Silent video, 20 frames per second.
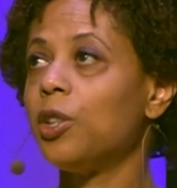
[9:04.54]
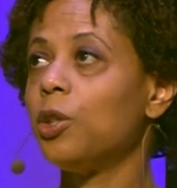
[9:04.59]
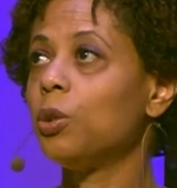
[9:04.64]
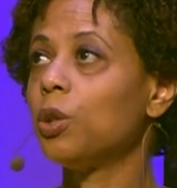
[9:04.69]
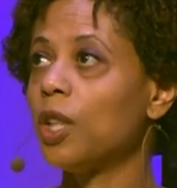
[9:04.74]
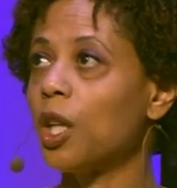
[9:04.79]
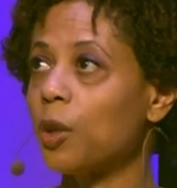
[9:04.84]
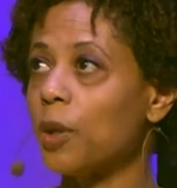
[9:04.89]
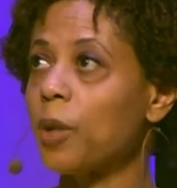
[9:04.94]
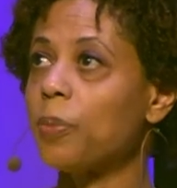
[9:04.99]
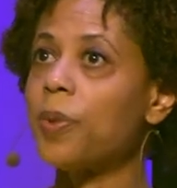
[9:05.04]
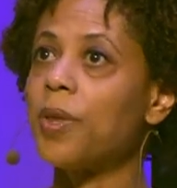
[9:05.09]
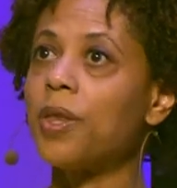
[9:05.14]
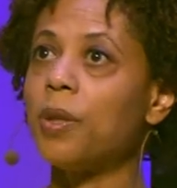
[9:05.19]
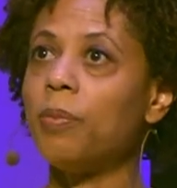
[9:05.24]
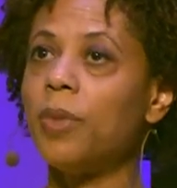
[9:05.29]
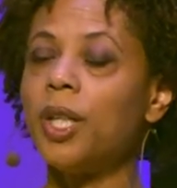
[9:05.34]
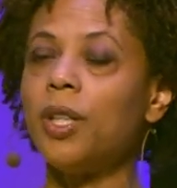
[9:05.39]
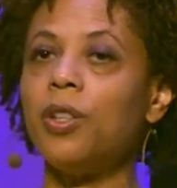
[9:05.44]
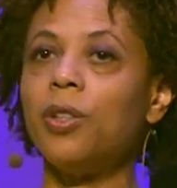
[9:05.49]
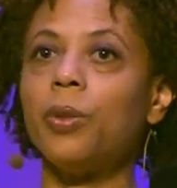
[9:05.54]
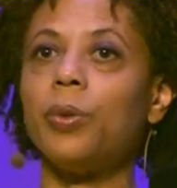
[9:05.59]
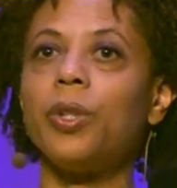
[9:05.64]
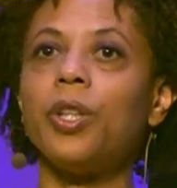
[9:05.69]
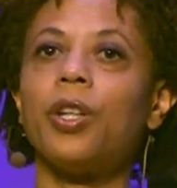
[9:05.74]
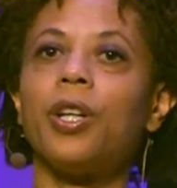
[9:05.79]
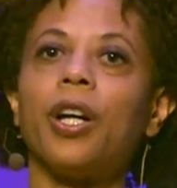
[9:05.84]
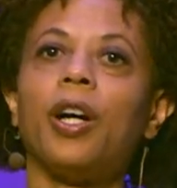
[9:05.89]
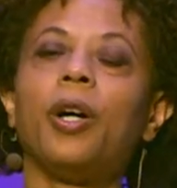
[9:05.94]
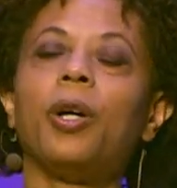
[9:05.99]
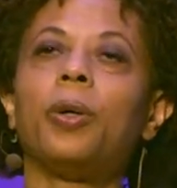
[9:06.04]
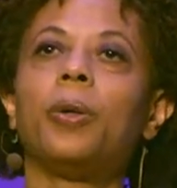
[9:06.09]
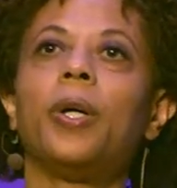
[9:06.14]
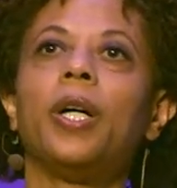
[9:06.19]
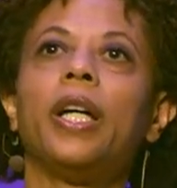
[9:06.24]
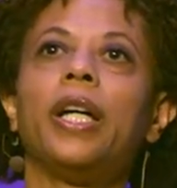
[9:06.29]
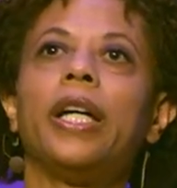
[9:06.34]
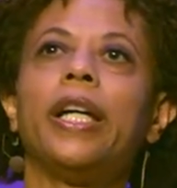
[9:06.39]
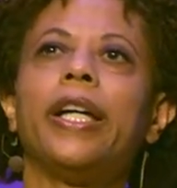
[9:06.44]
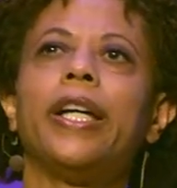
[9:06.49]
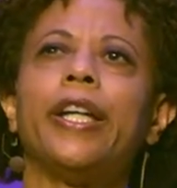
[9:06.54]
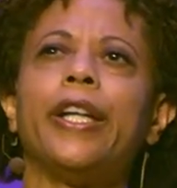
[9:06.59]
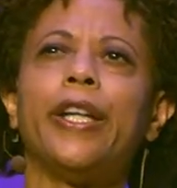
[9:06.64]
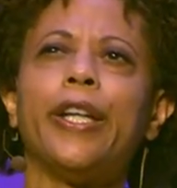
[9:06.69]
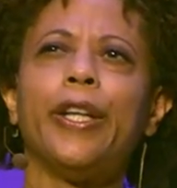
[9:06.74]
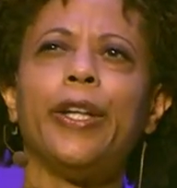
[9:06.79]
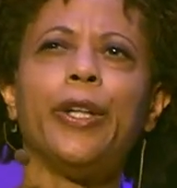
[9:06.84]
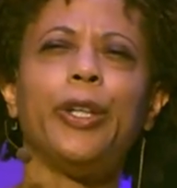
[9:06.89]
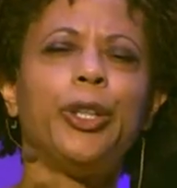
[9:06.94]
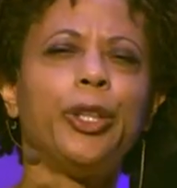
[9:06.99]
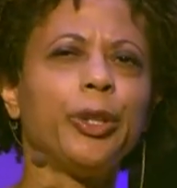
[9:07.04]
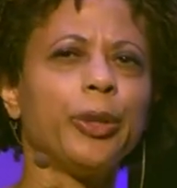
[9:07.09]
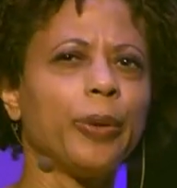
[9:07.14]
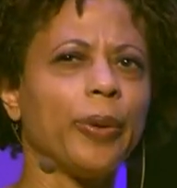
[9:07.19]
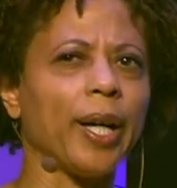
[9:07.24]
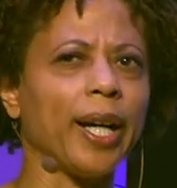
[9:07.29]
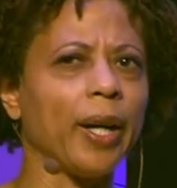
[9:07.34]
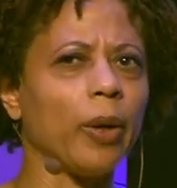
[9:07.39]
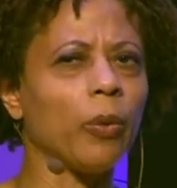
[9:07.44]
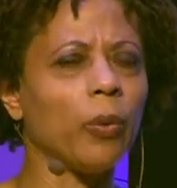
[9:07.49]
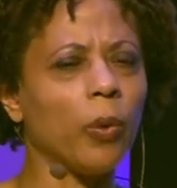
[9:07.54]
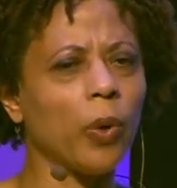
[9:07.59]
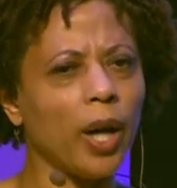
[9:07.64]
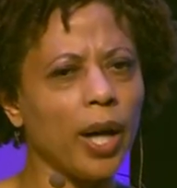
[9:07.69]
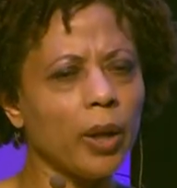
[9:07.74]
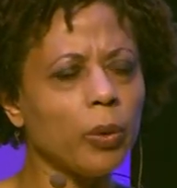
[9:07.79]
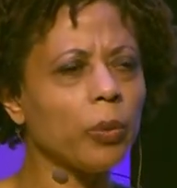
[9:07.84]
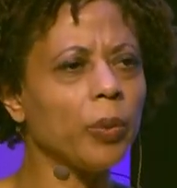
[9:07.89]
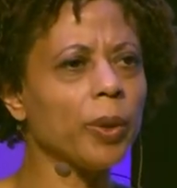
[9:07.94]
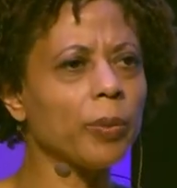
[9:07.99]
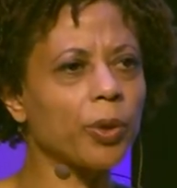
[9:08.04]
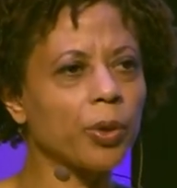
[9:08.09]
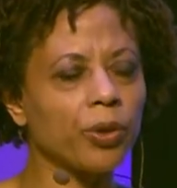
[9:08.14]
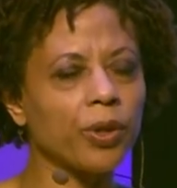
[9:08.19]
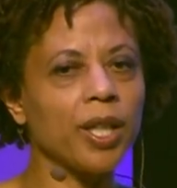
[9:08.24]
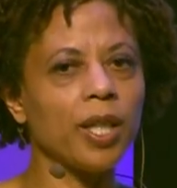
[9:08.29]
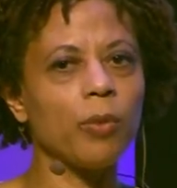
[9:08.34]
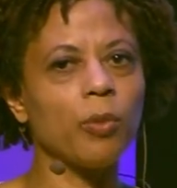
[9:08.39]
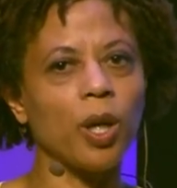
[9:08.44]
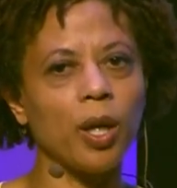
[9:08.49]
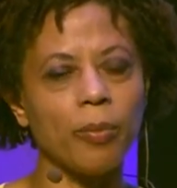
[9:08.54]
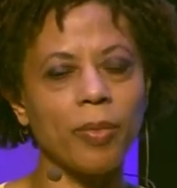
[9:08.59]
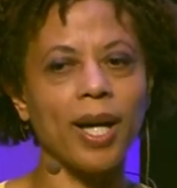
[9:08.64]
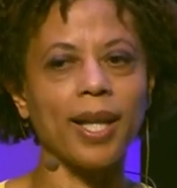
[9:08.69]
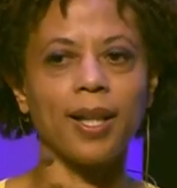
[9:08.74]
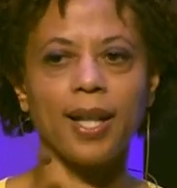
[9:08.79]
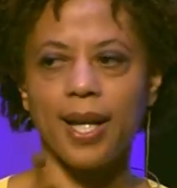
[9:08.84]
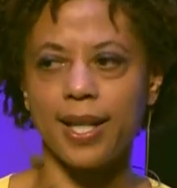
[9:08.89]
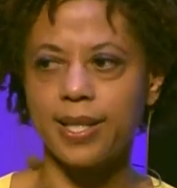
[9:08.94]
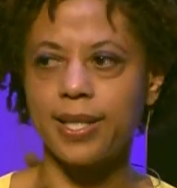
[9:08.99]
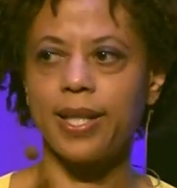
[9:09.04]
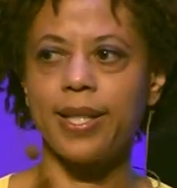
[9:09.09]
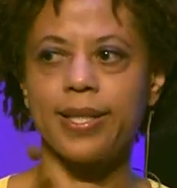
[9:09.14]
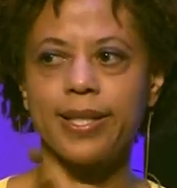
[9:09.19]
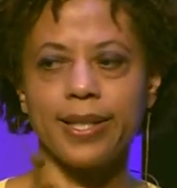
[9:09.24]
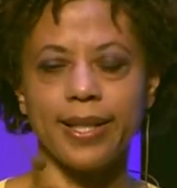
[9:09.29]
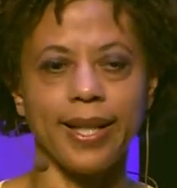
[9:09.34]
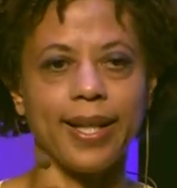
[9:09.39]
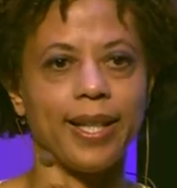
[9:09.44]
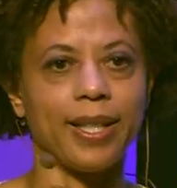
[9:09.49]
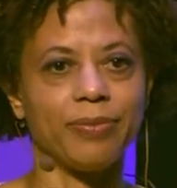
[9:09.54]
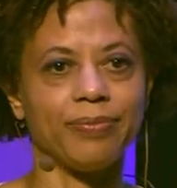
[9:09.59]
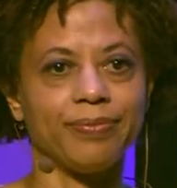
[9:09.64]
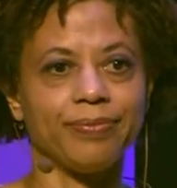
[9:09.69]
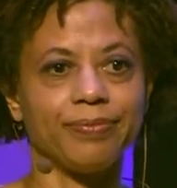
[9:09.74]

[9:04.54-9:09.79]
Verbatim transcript: you look up at the menu and you go, do I want whipped cream on my latte today?